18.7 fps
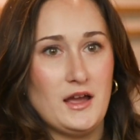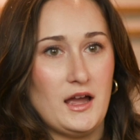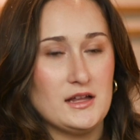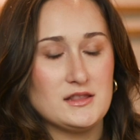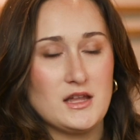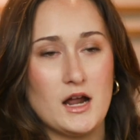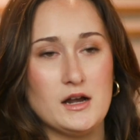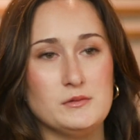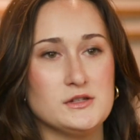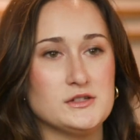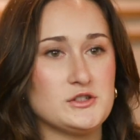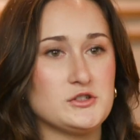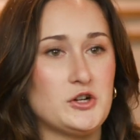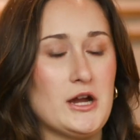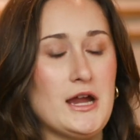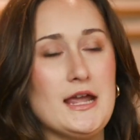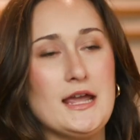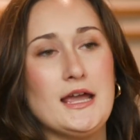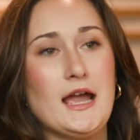I thought it was
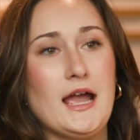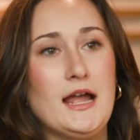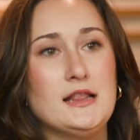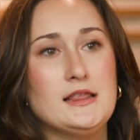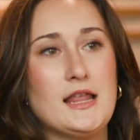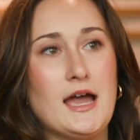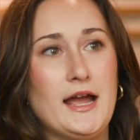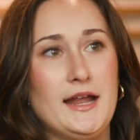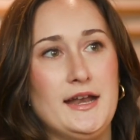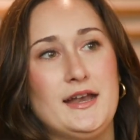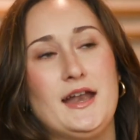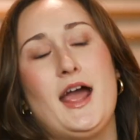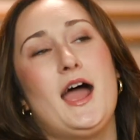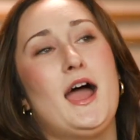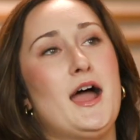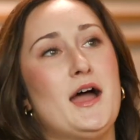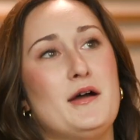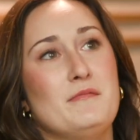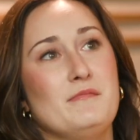great. And then
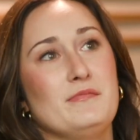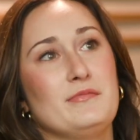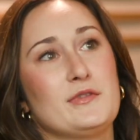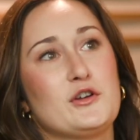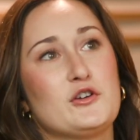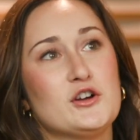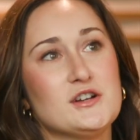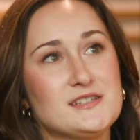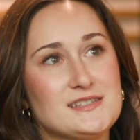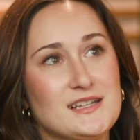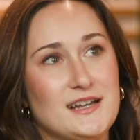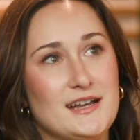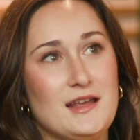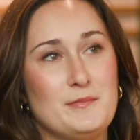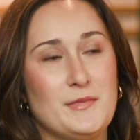Kristen